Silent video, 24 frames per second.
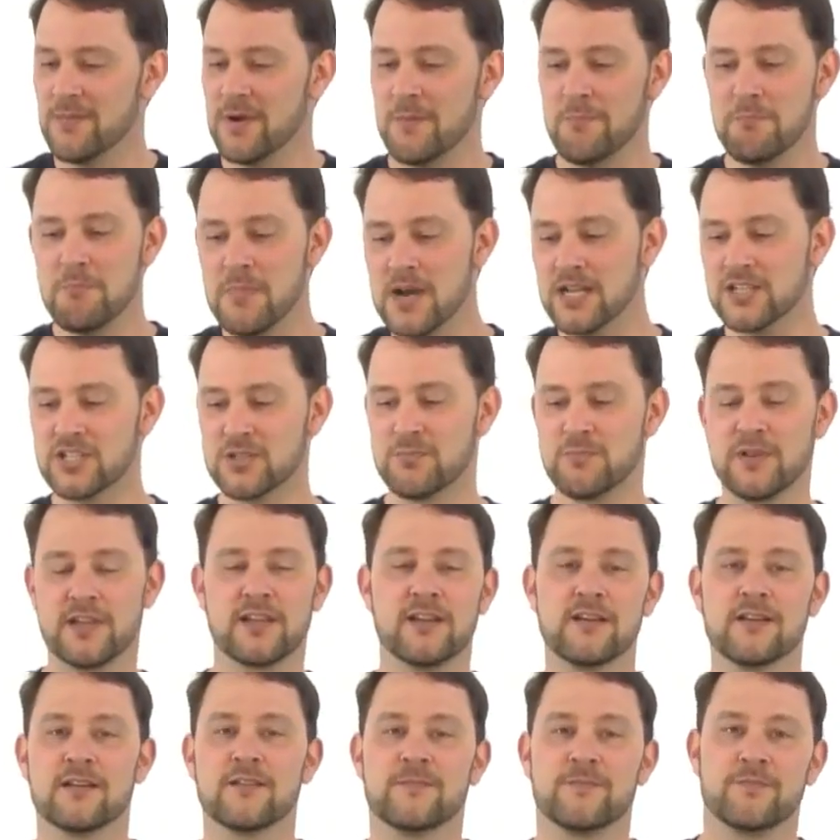Much
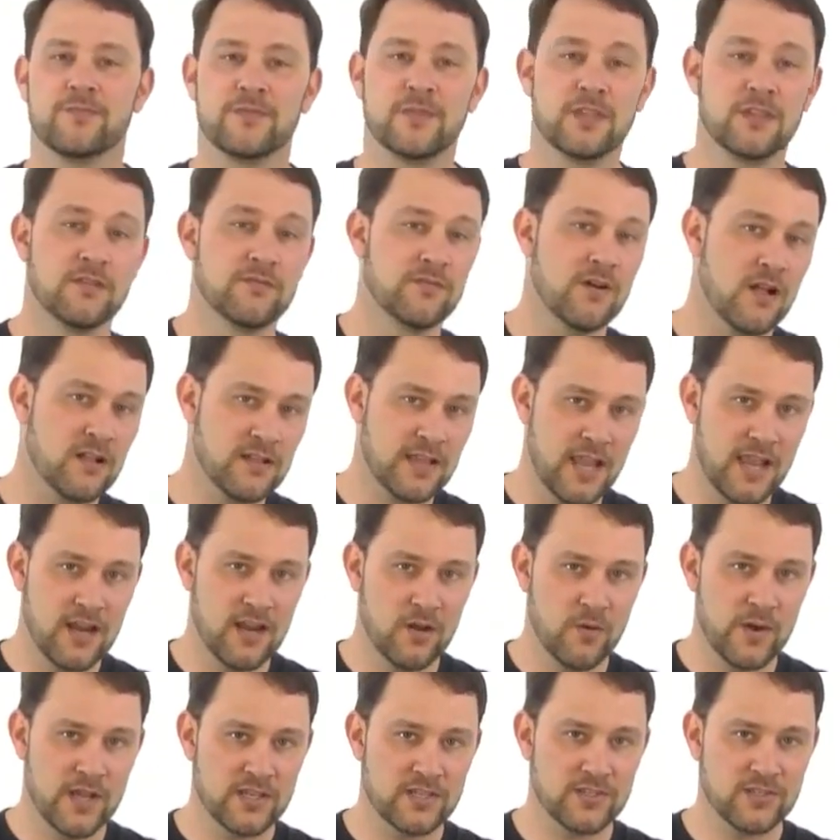bigger than the
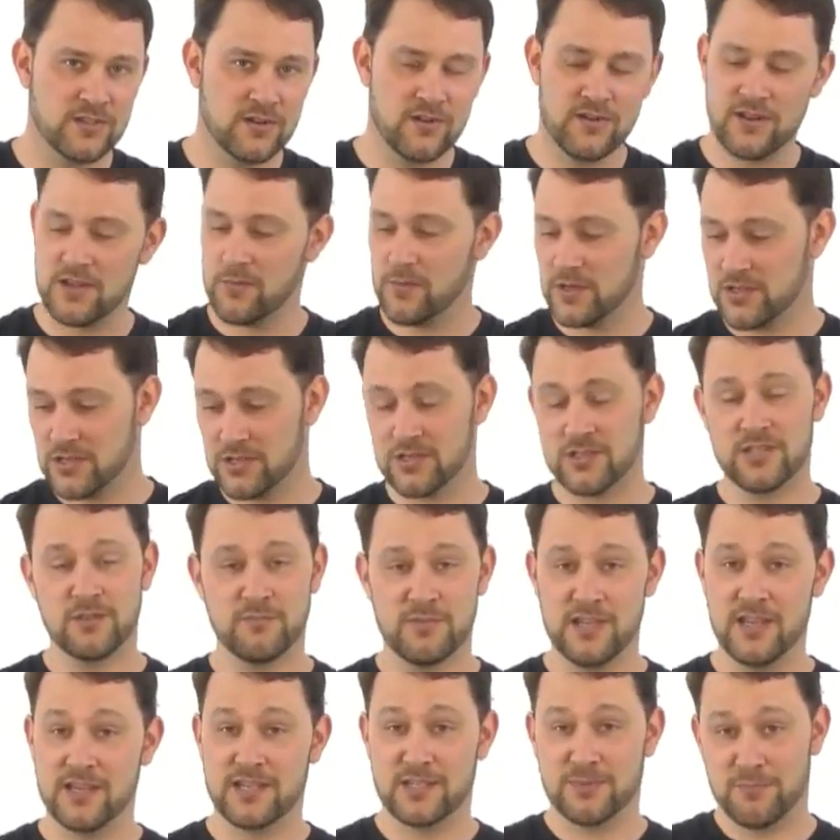Volcano S30, which is to
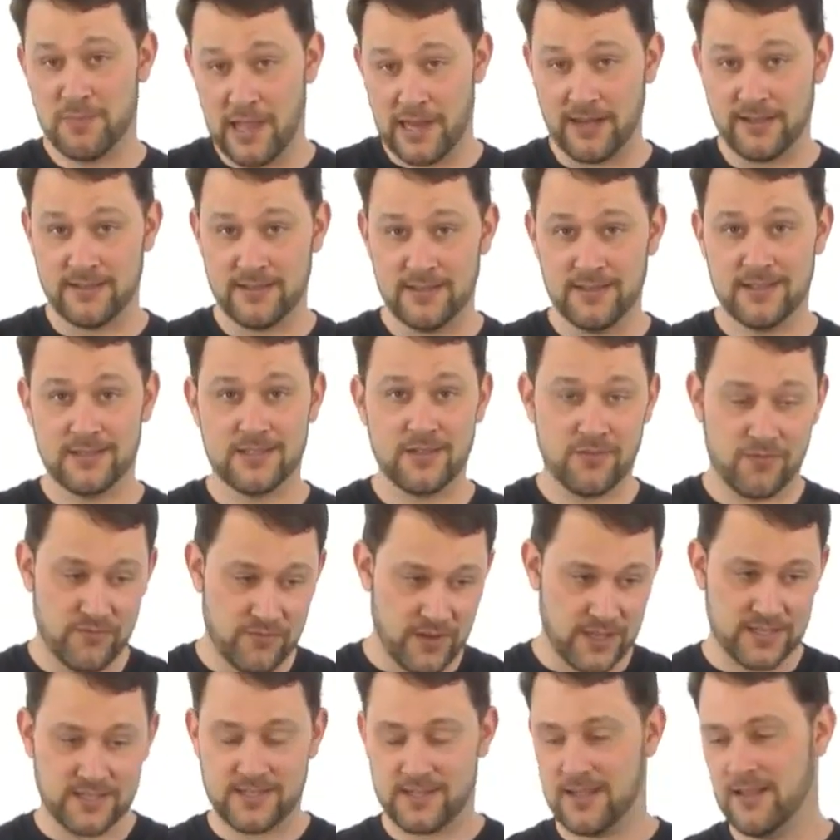be expected. It's a
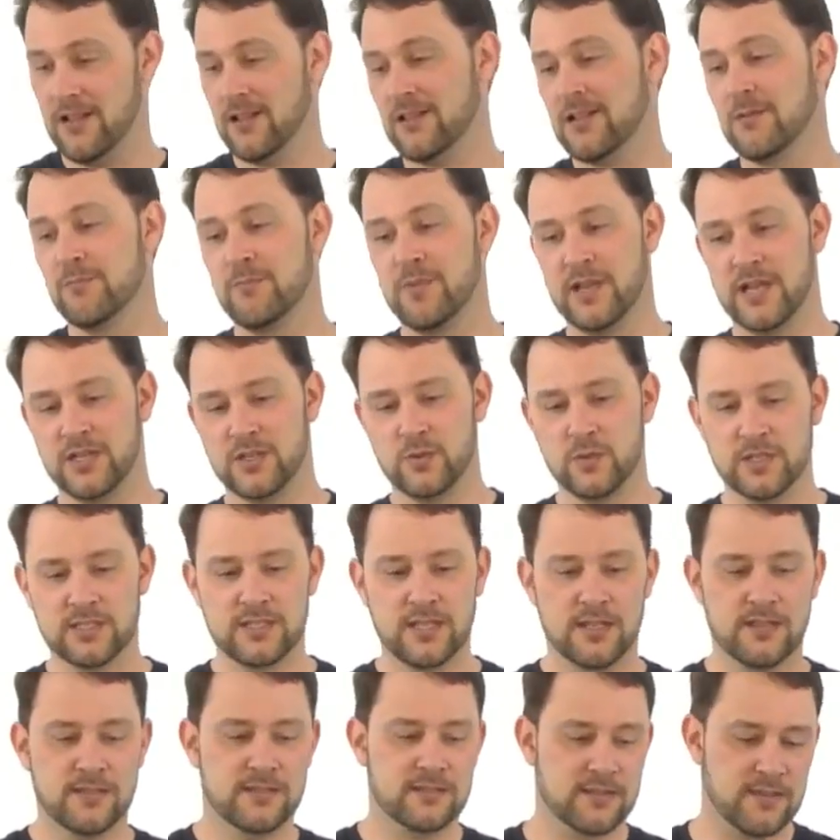5th scale compared to a
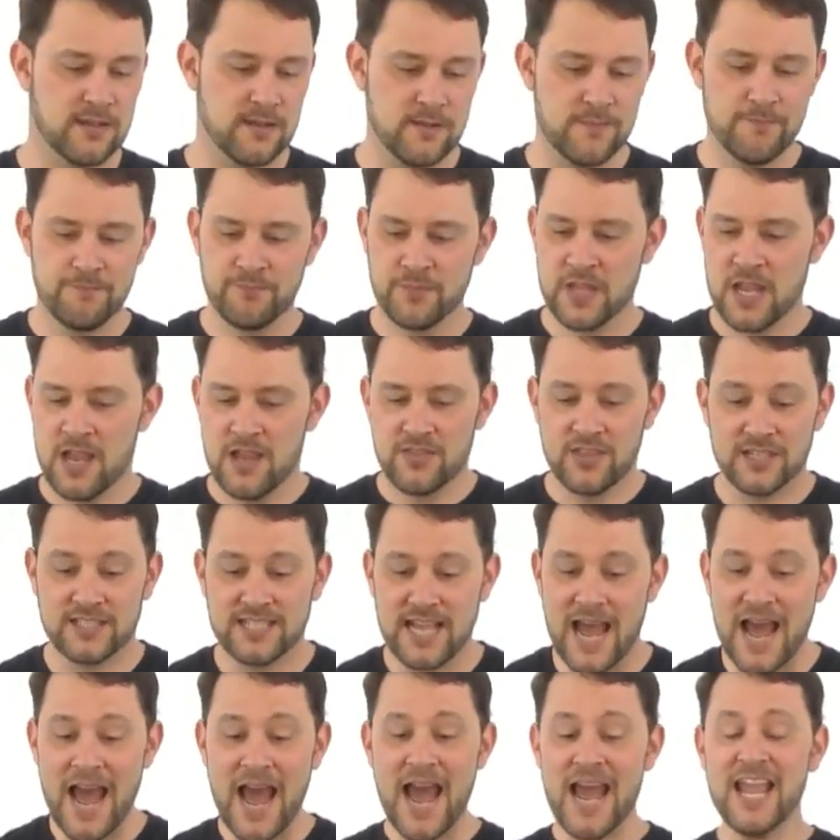10th scale. The
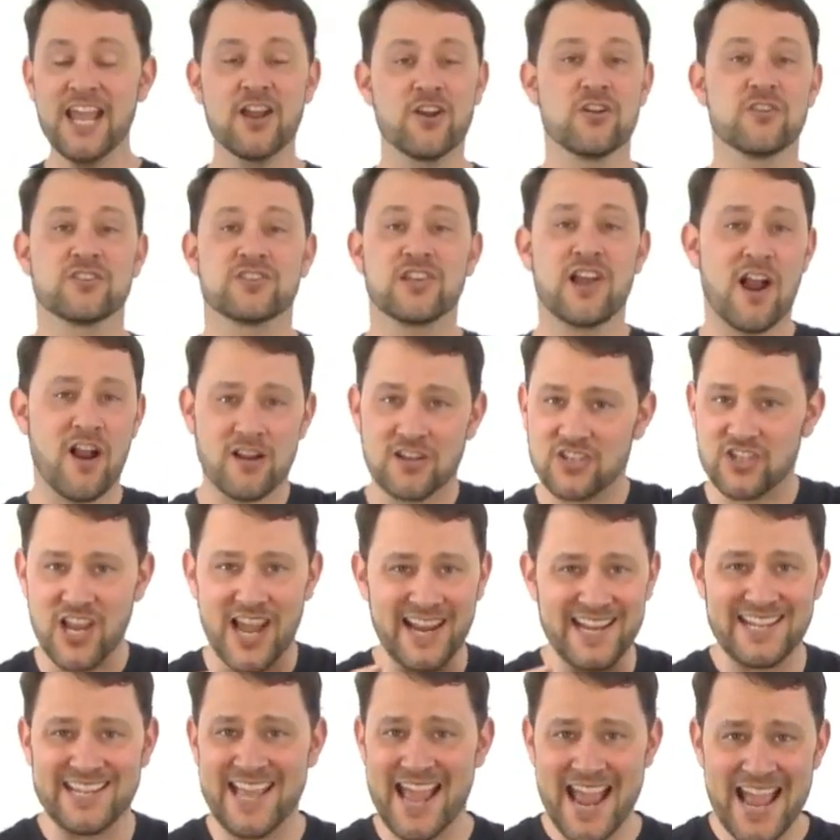tires are
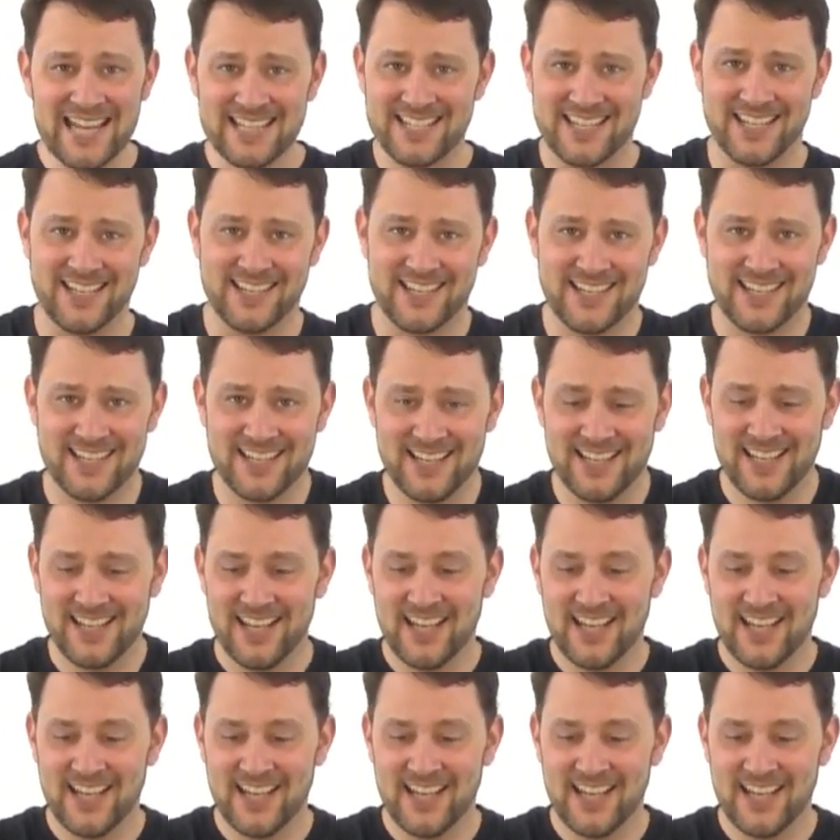gigantic.